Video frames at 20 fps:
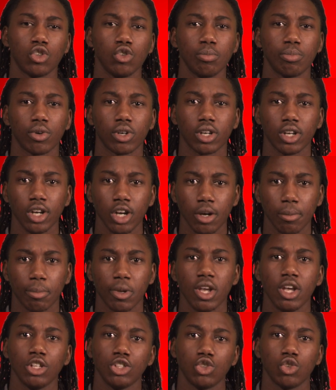Cooper Kupp
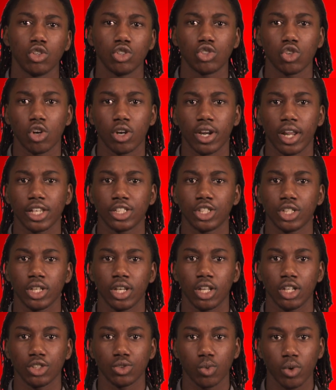to a torn
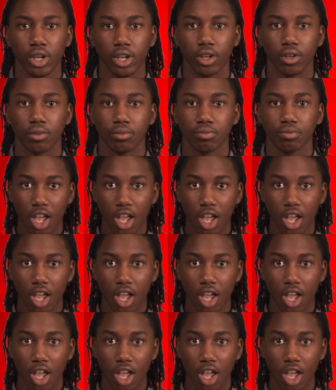ACL as well.